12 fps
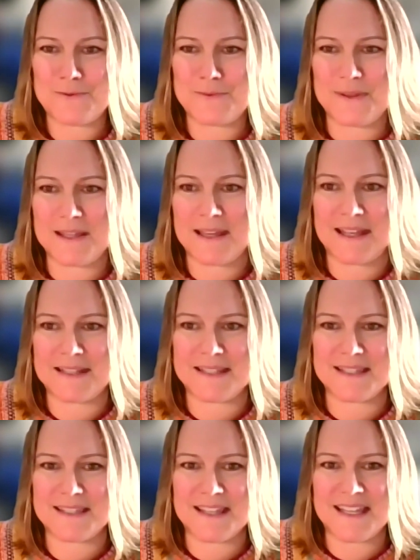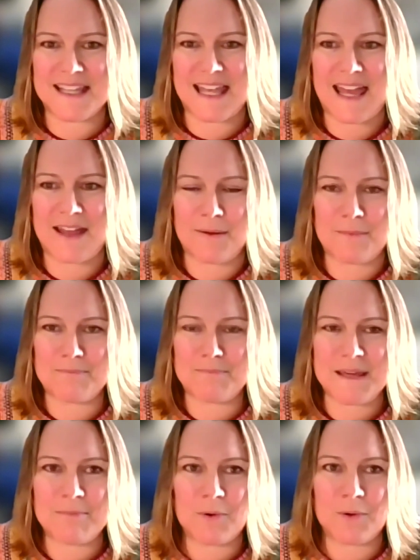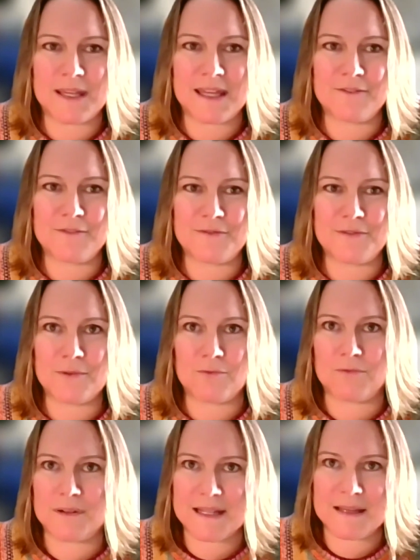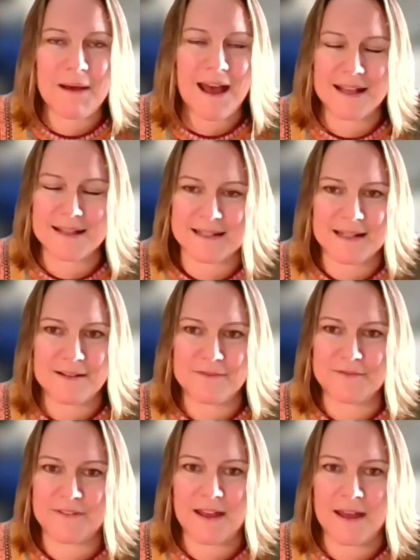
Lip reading: It's people give really positive